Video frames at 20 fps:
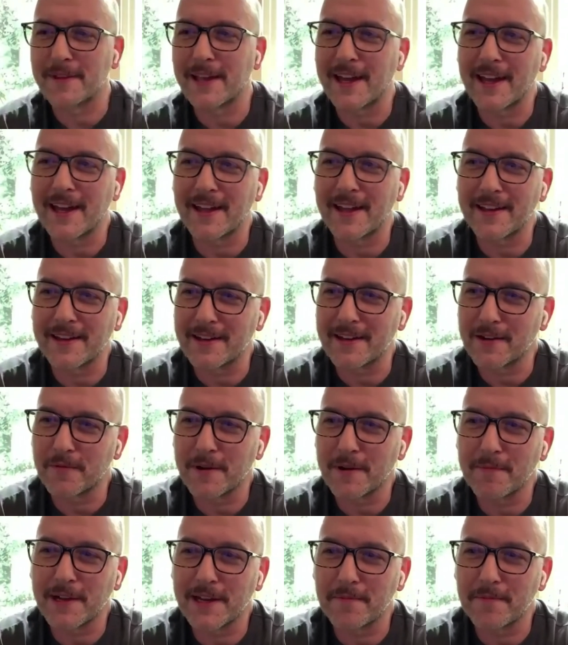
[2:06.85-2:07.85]
that,
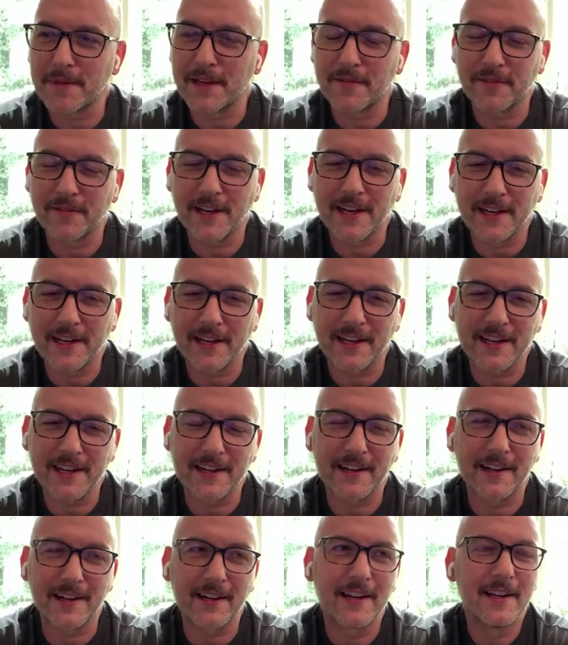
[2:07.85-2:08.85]
we might be inviting
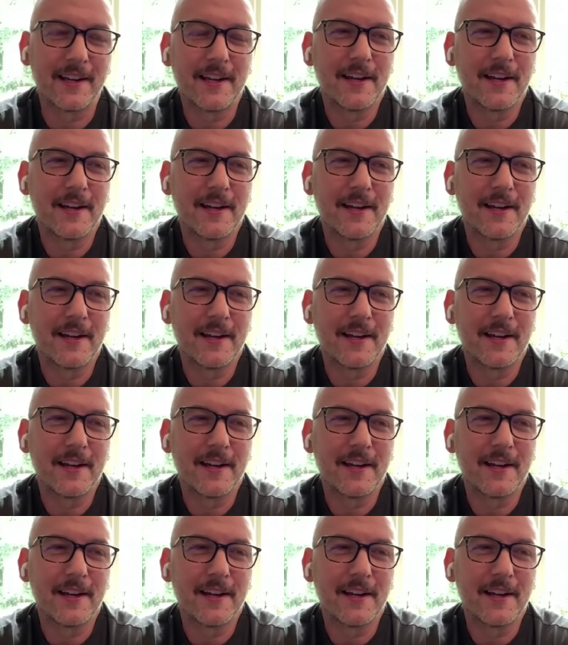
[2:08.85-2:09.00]
here.